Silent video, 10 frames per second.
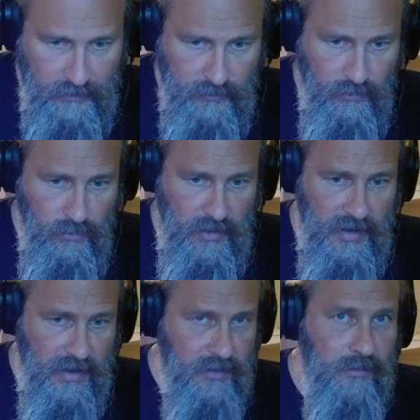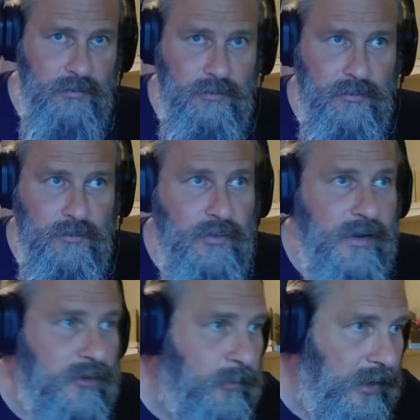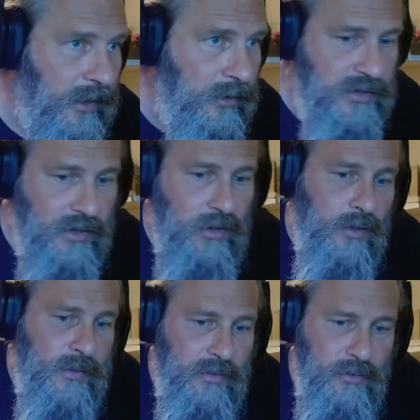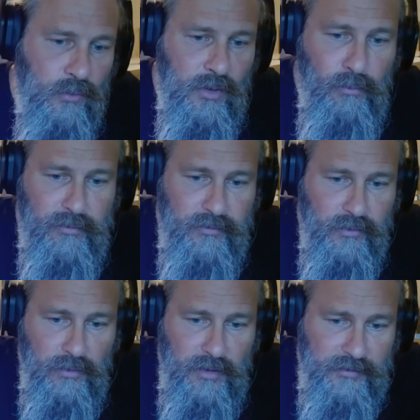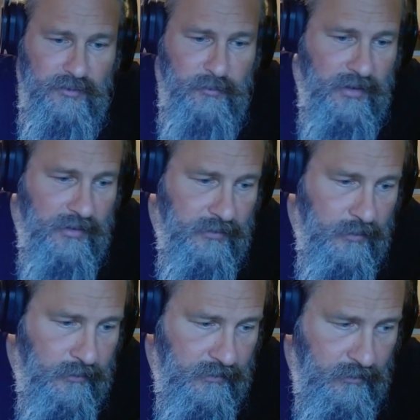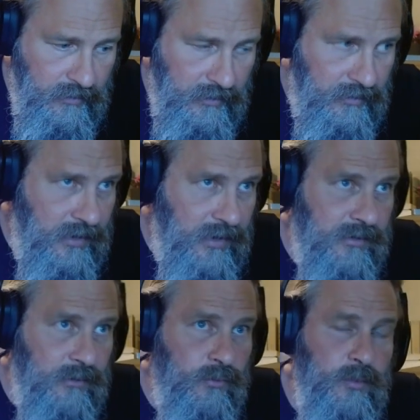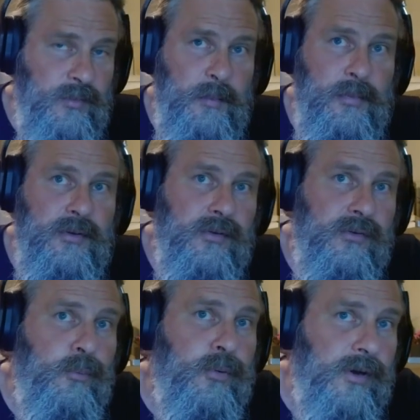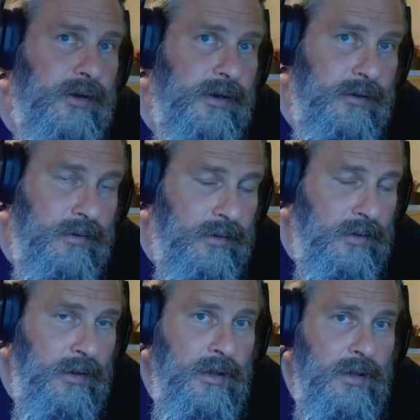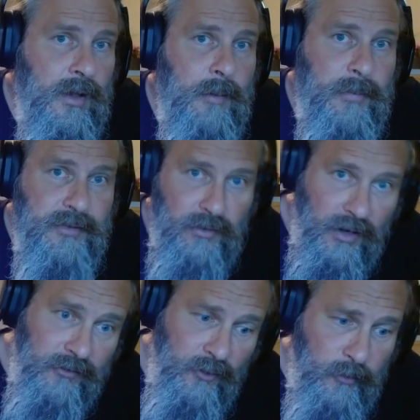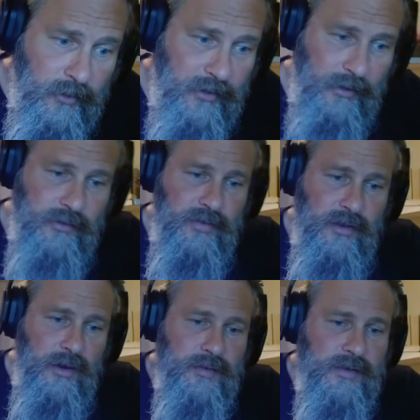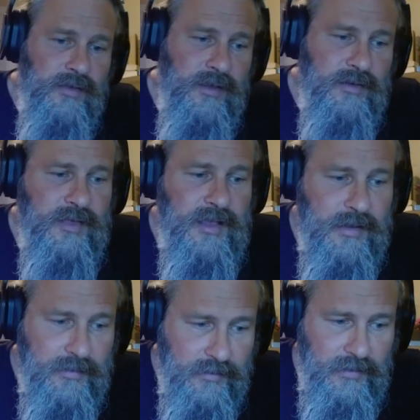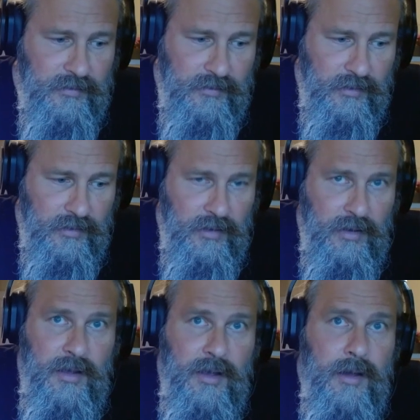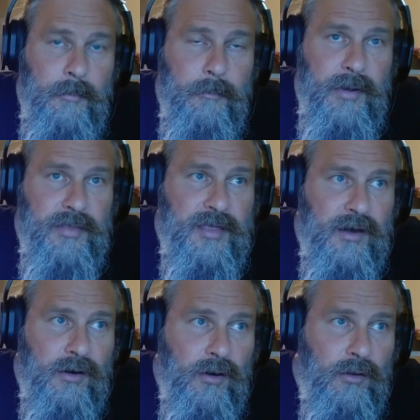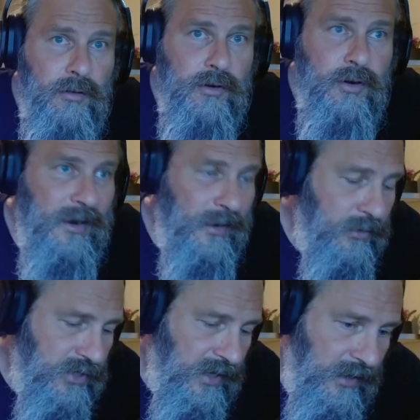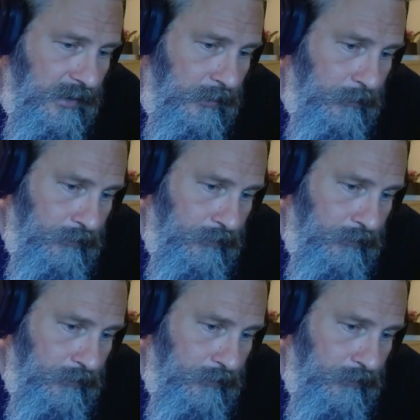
So you can't transmit energy all around the world with zero losses because there is no such thing as a room temperature superconductor. But there are superconductors. There are these things. They exist, but they are all cryogenic.